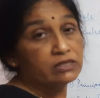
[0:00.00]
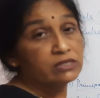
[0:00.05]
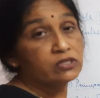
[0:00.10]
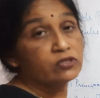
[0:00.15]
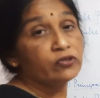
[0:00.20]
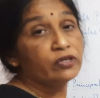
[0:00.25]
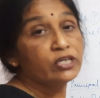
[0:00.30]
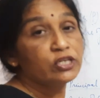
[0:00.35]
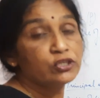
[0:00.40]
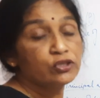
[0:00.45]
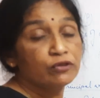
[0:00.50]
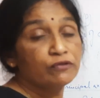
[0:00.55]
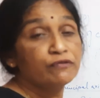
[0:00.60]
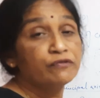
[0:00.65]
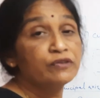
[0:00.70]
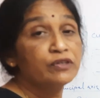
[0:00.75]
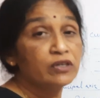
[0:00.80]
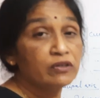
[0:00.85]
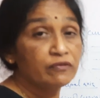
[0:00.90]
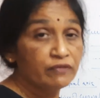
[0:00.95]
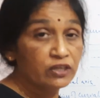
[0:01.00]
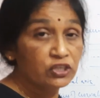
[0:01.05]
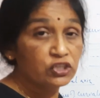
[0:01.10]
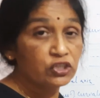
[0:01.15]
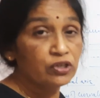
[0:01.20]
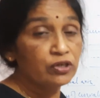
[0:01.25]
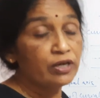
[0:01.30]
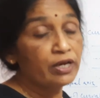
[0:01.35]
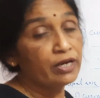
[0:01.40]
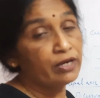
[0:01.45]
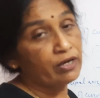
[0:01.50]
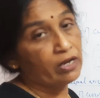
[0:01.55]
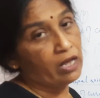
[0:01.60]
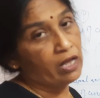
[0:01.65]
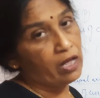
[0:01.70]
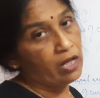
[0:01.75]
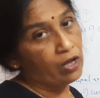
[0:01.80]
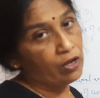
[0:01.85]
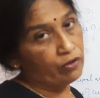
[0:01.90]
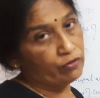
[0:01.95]
is radius of curvature and
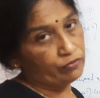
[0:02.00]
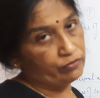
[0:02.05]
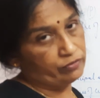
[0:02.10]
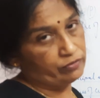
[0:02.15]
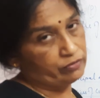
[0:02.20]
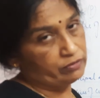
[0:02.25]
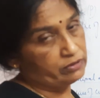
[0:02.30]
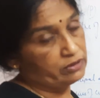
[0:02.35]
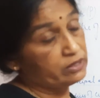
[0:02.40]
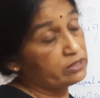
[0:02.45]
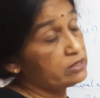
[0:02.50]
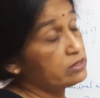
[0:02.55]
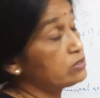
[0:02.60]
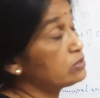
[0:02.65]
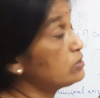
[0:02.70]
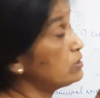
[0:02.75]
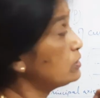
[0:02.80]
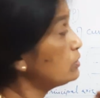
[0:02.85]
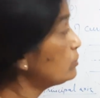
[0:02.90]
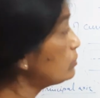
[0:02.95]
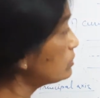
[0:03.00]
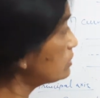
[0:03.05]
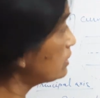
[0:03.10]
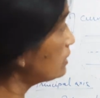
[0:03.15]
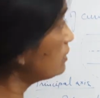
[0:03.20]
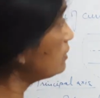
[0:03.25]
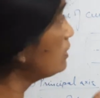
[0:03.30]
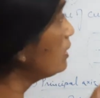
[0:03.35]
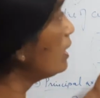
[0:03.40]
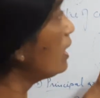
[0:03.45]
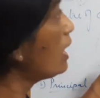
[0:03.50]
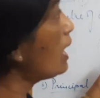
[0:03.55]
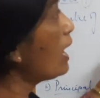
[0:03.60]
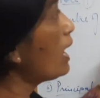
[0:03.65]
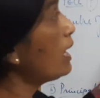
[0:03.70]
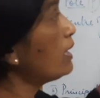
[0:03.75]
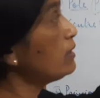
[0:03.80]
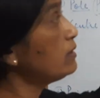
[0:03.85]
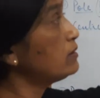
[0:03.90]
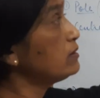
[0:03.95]
how it is denoted?
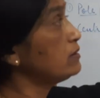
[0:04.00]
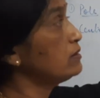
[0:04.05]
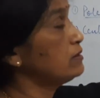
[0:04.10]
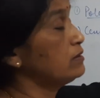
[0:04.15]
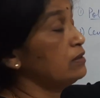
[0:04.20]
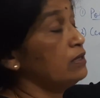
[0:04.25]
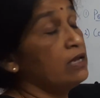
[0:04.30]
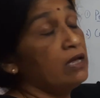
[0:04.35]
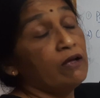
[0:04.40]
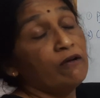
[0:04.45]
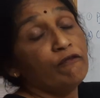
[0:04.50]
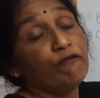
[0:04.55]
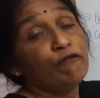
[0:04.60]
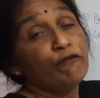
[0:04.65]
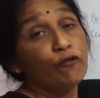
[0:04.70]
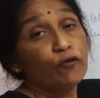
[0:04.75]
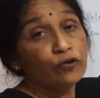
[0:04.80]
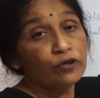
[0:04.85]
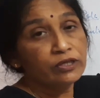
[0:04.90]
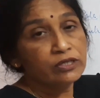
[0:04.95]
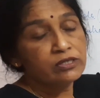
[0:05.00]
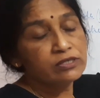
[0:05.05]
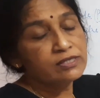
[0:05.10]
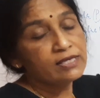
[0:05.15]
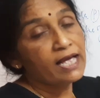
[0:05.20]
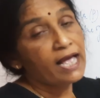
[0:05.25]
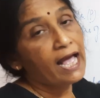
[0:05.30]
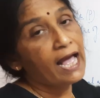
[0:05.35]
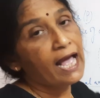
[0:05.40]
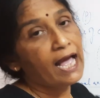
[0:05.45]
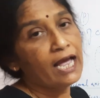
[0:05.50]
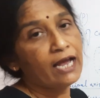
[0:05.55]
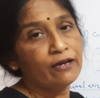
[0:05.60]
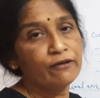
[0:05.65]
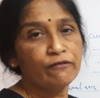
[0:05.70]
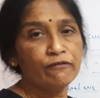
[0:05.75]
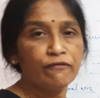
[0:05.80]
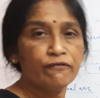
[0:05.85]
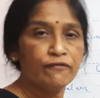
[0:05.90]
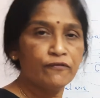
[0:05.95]
And then focus
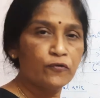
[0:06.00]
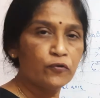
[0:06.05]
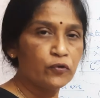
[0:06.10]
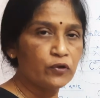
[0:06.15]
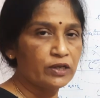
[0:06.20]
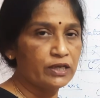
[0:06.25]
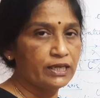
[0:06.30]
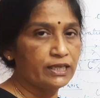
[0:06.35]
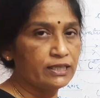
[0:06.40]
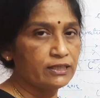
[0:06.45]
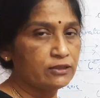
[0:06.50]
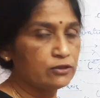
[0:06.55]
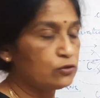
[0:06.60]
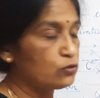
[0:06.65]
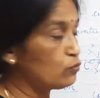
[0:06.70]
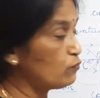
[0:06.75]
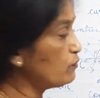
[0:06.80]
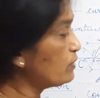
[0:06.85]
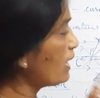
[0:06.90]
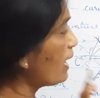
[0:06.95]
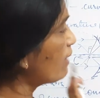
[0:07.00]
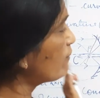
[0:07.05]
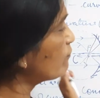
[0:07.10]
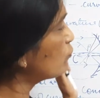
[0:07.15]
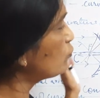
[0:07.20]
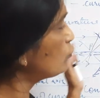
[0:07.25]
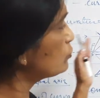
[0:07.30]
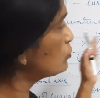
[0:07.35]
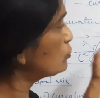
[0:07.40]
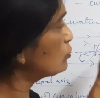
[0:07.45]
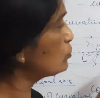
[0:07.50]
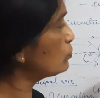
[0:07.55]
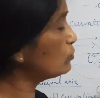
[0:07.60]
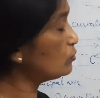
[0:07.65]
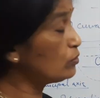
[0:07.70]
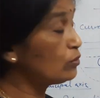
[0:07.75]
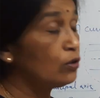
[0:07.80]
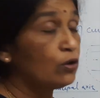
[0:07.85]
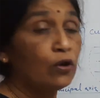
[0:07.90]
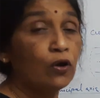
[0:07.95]
and focal length. So we have gone
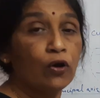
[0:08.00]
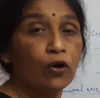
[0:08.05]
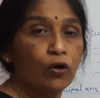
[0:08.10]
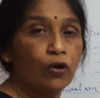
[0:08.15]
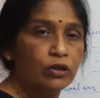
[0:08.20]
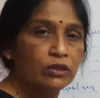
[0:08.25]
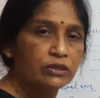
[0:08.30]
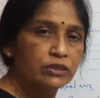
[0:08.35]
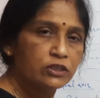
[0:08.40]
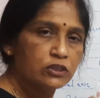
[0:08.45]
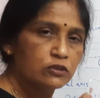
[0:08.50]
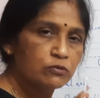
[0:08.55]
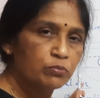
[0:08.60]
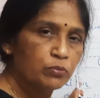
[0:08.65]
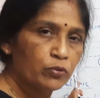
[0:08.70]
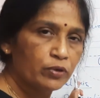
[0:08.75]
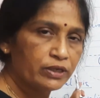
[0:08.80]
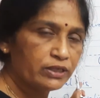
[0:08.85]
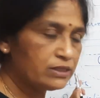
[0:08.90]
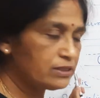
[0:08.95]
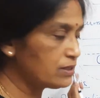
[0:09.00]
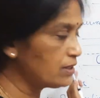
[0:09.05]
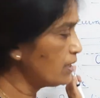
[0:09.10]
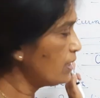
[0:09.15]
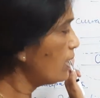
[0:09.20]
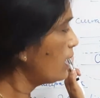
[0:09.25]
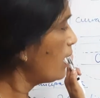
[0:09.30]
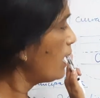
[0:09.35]
through all these points,